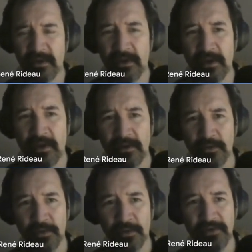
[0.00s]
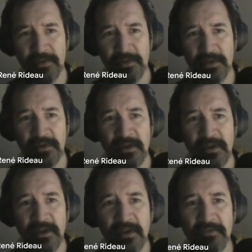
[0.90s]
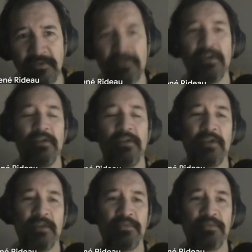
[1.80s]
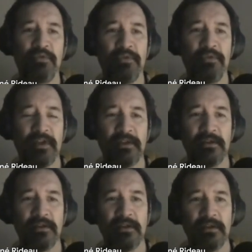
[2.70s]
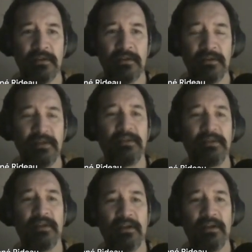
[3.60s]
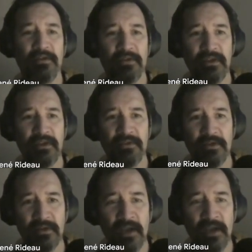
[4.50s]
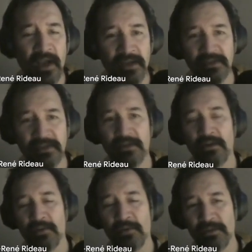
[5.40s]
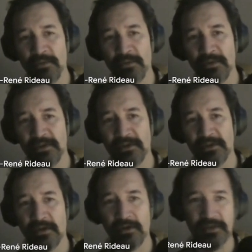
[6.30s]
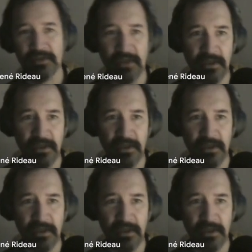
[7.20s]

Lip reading: and you receive this bounty if you can prove that data of the given hash was published on Sky.